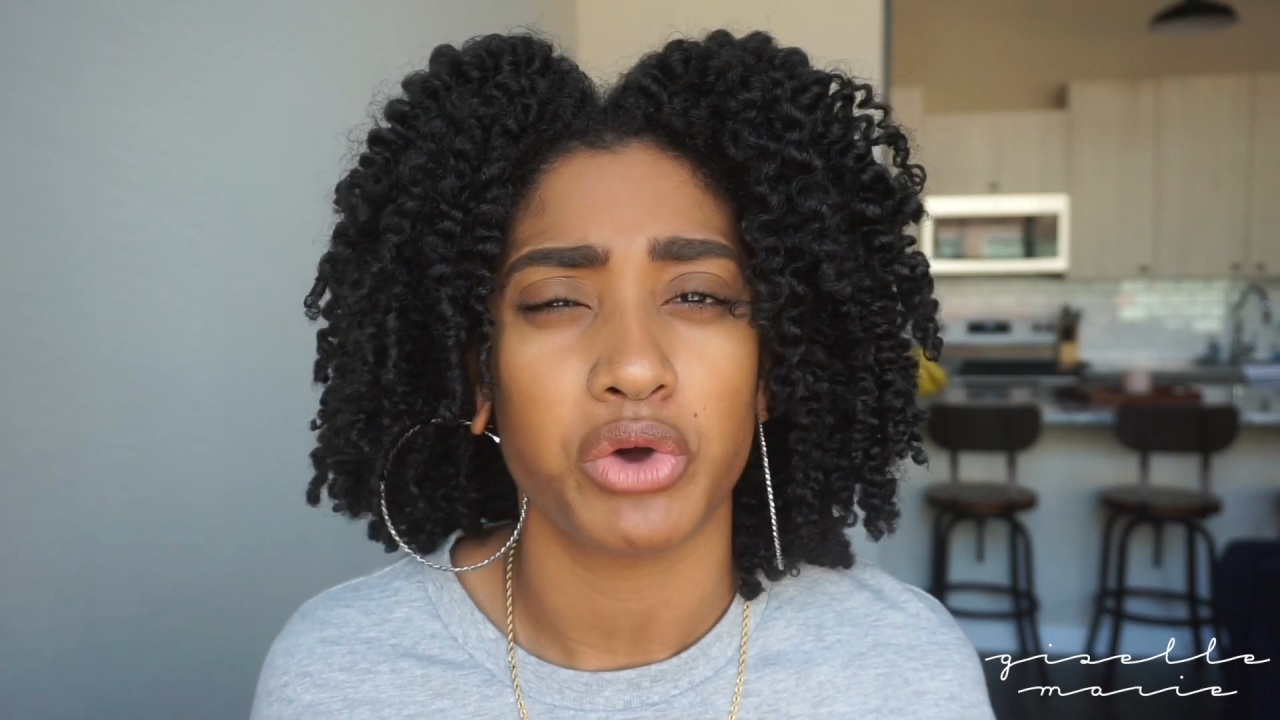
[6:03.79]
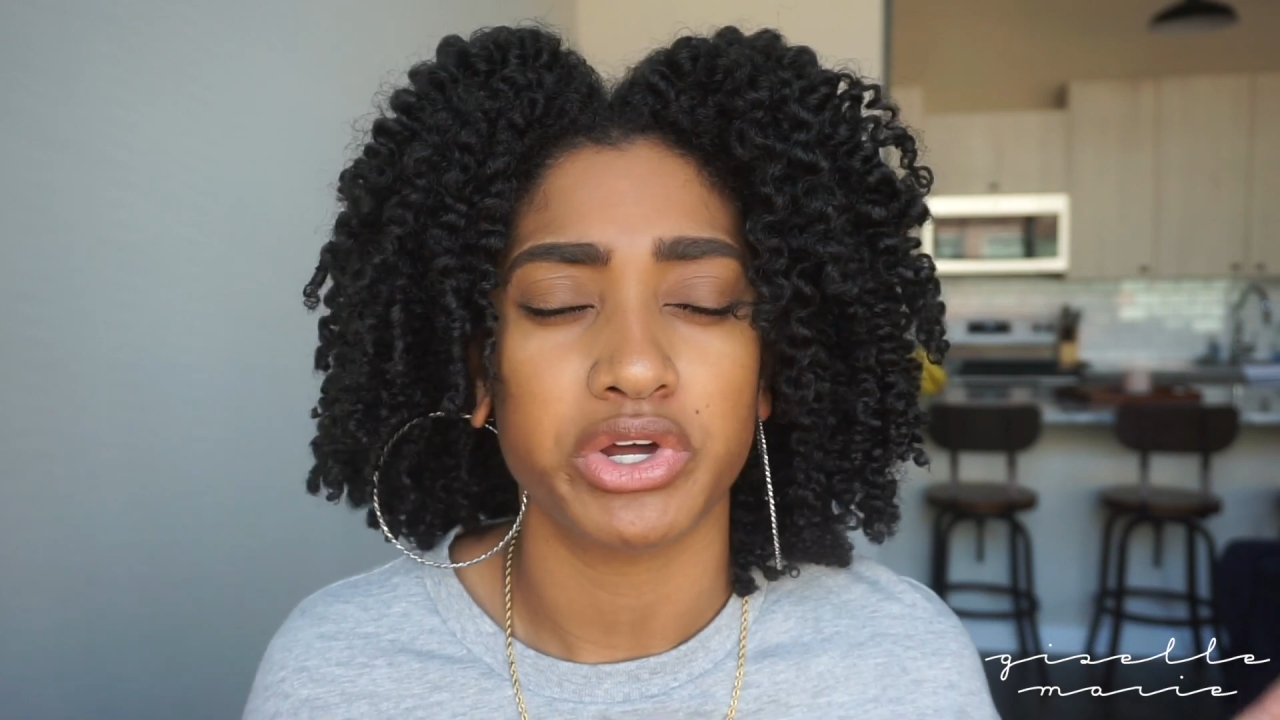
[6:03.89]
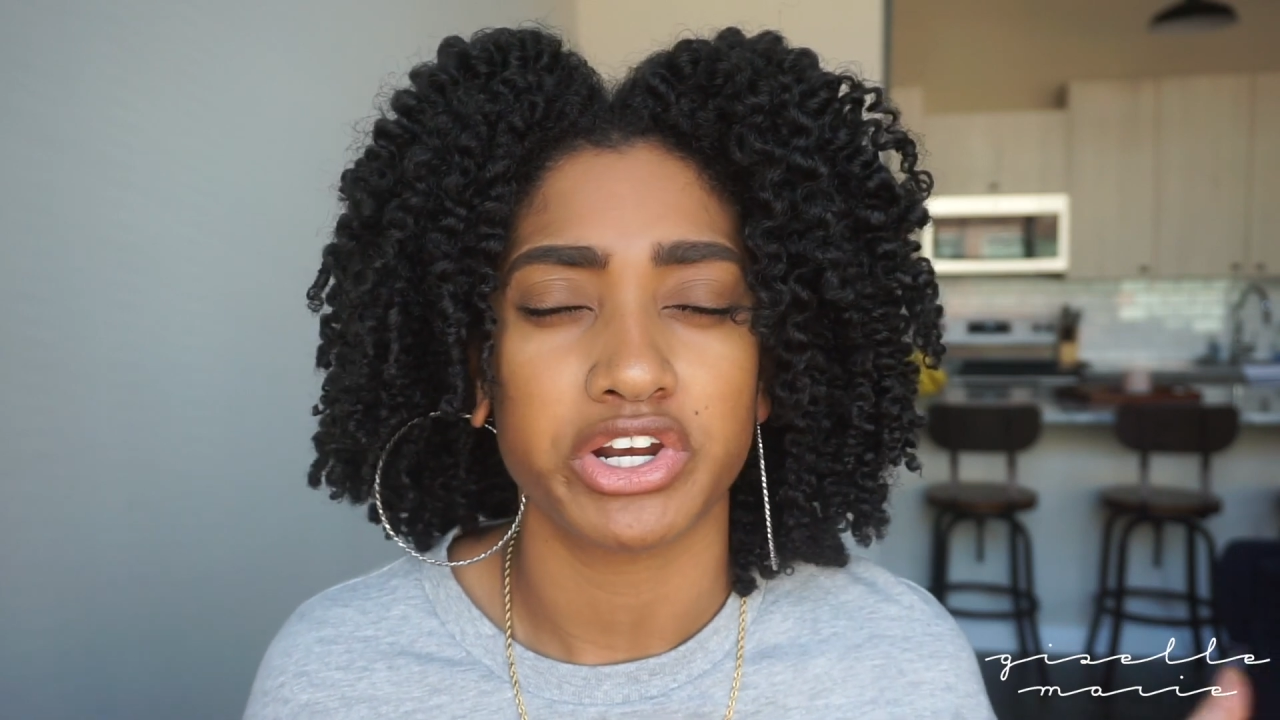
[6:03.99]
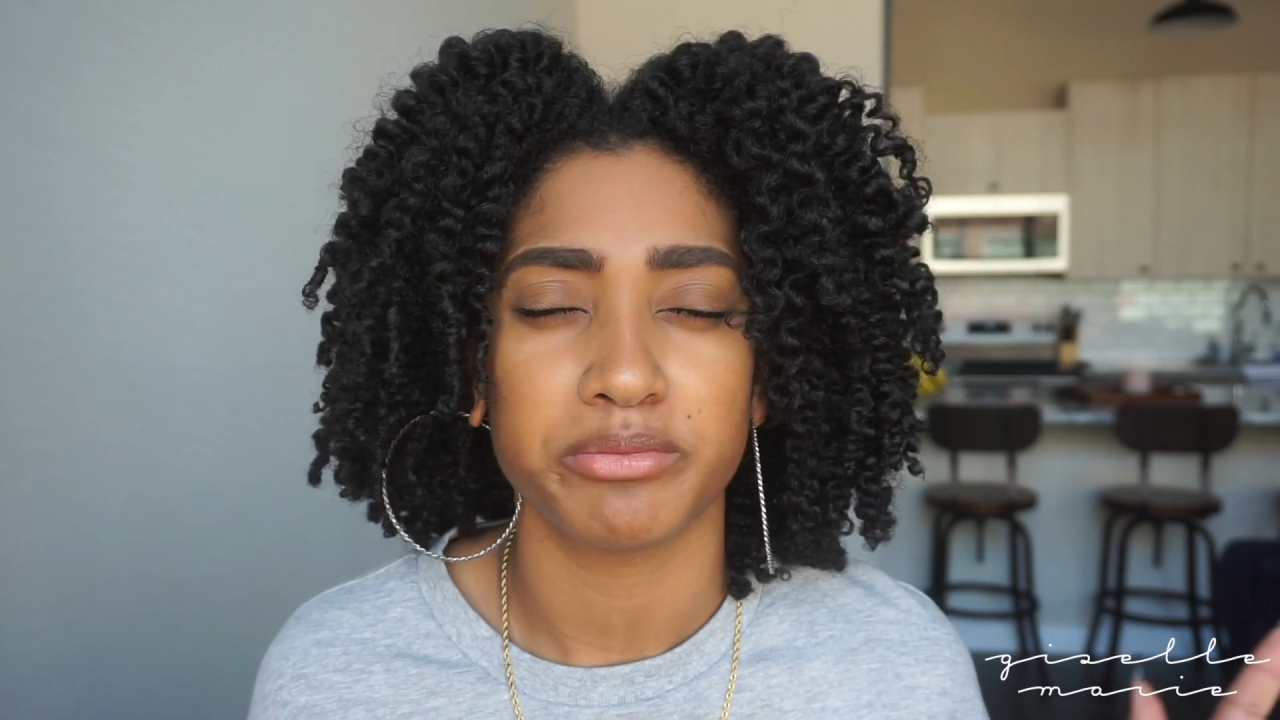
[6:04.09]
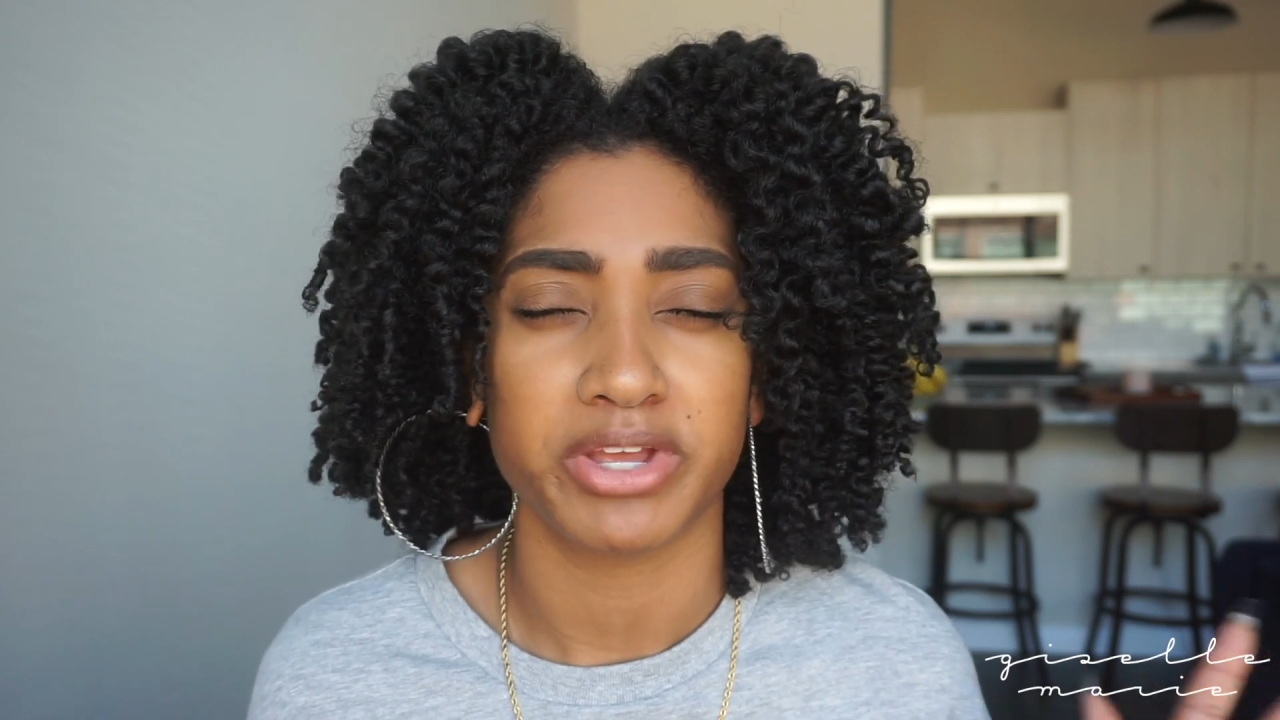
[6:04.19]
I
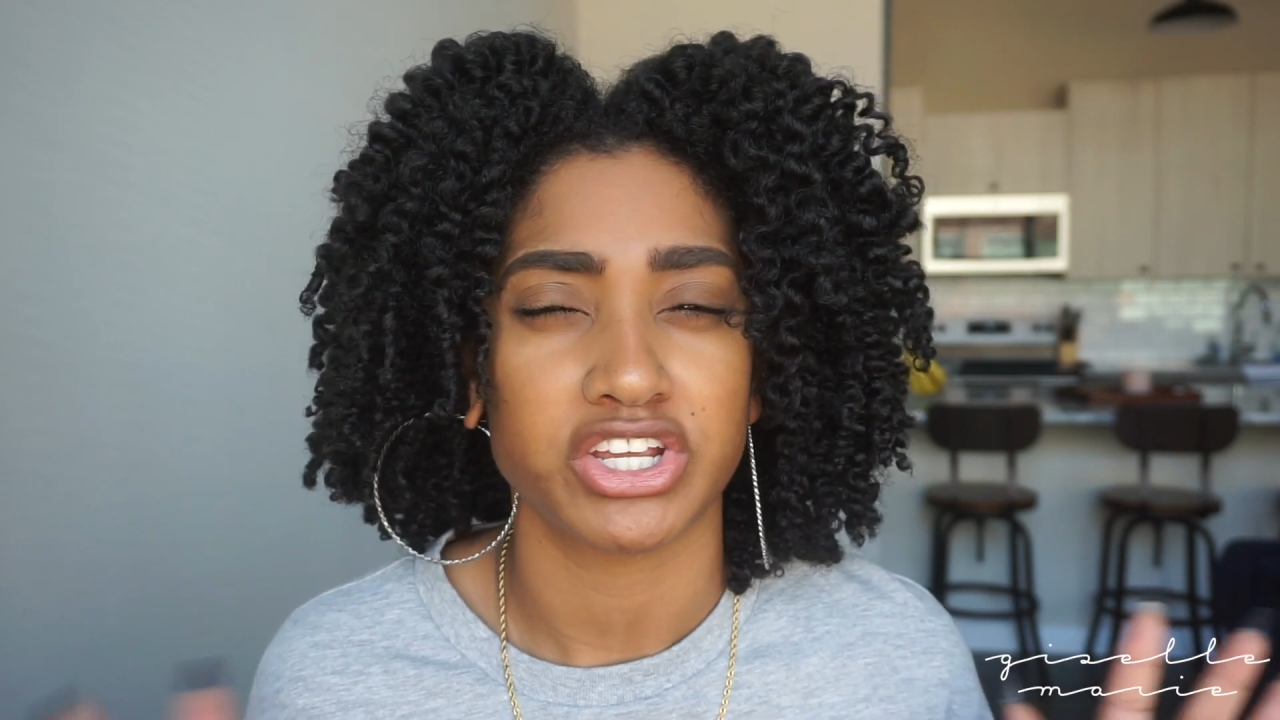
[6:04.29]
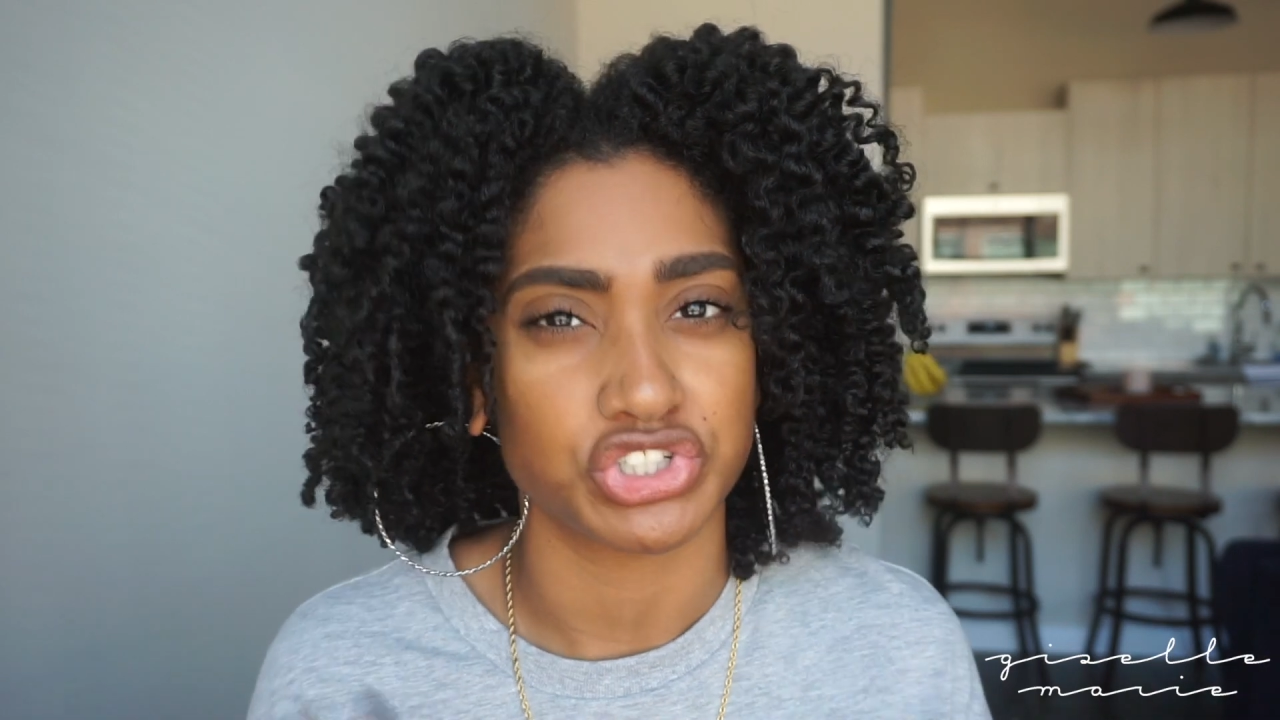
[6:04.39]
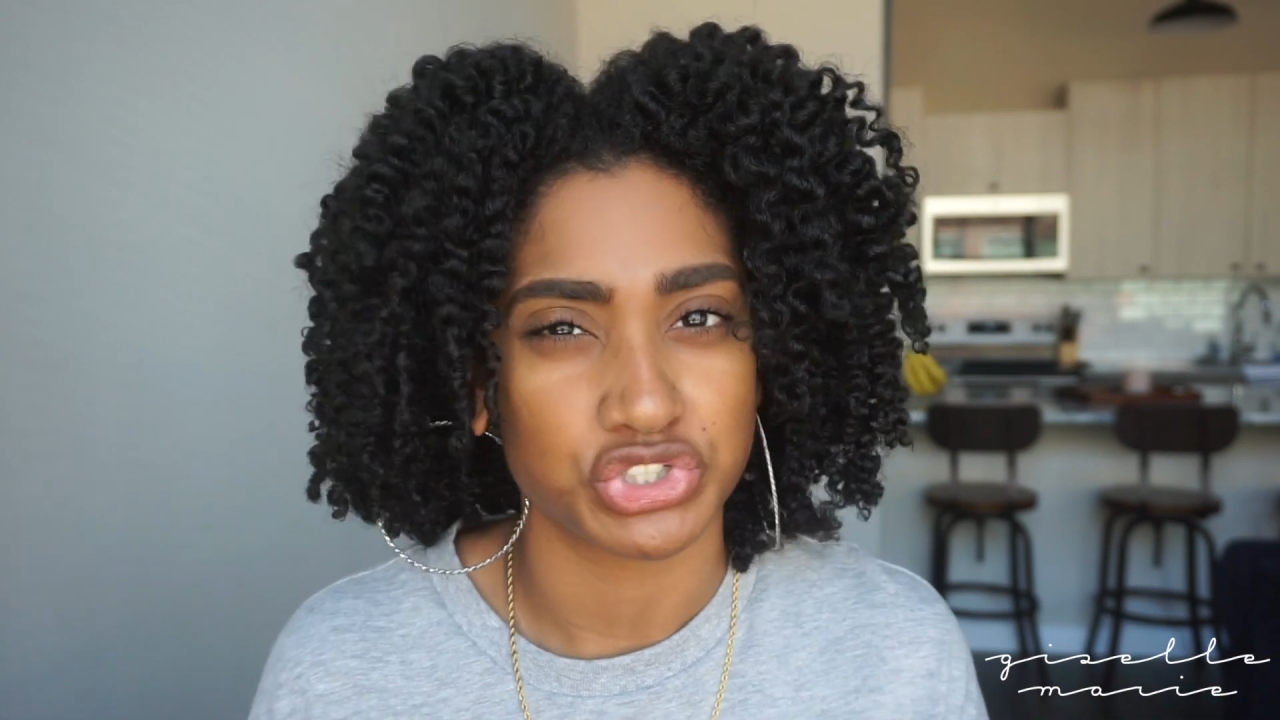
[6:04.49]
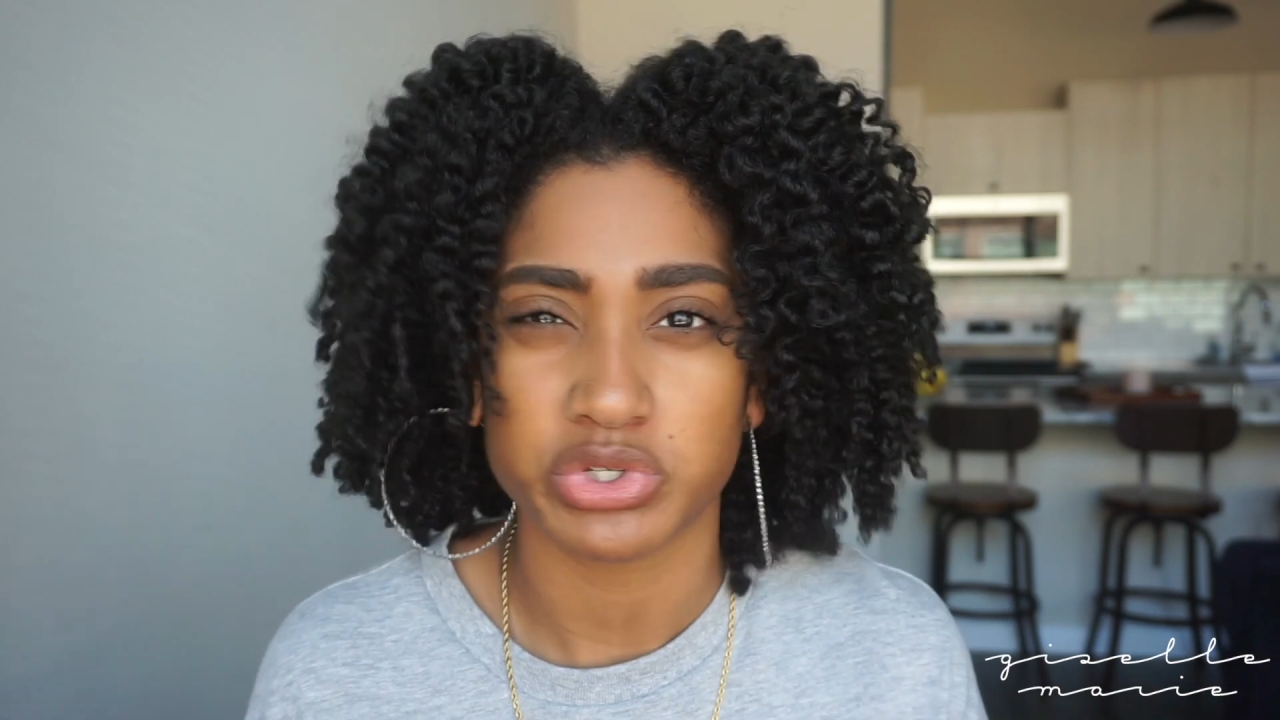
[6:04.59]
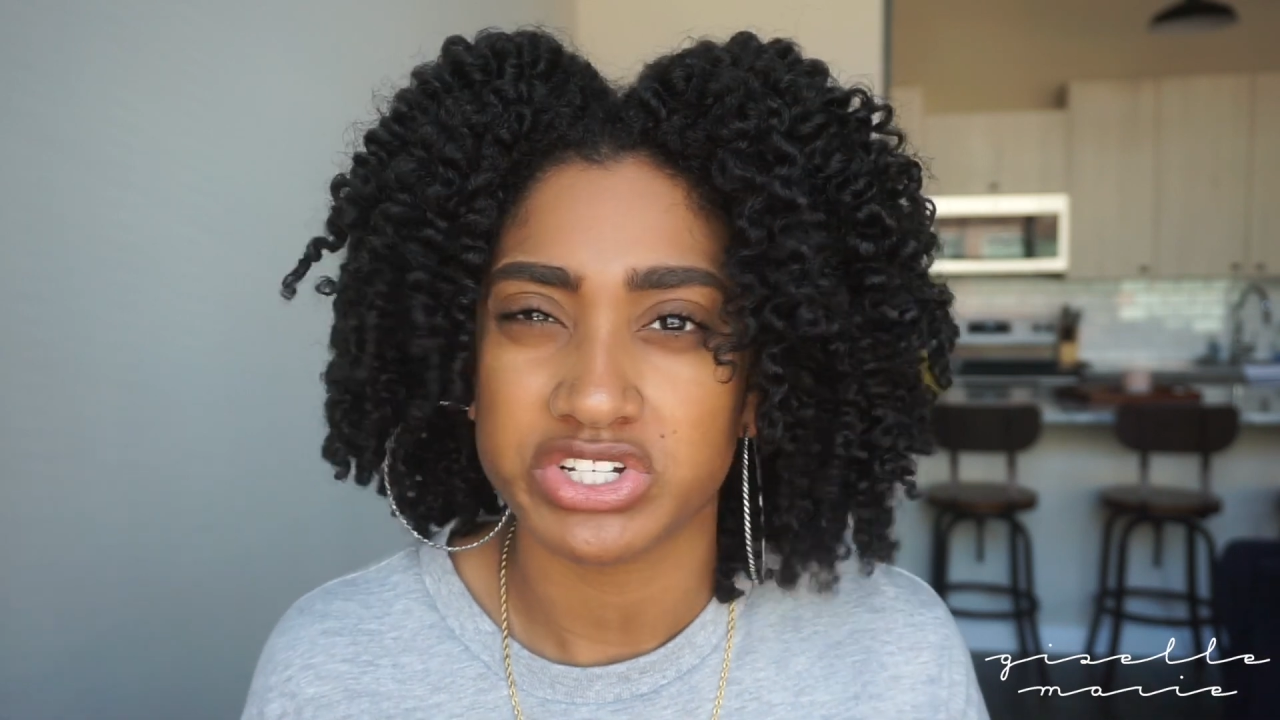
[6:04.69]
wanted to make
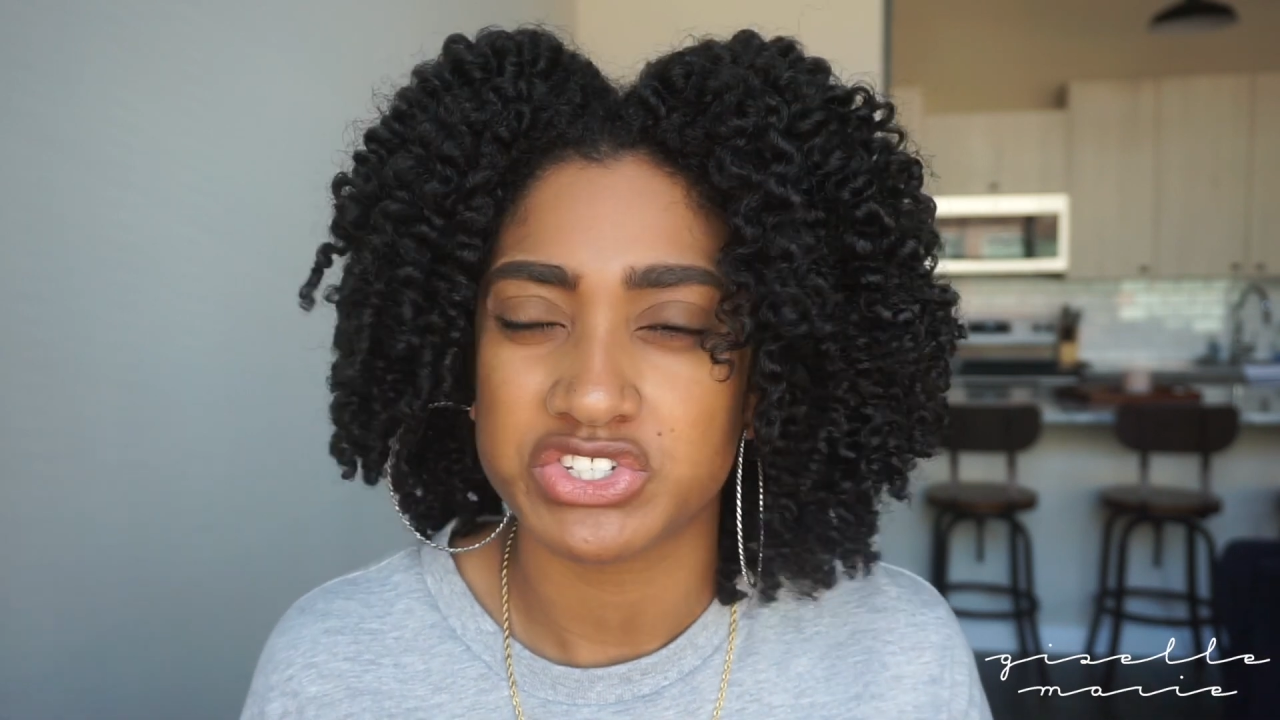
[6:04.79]
it short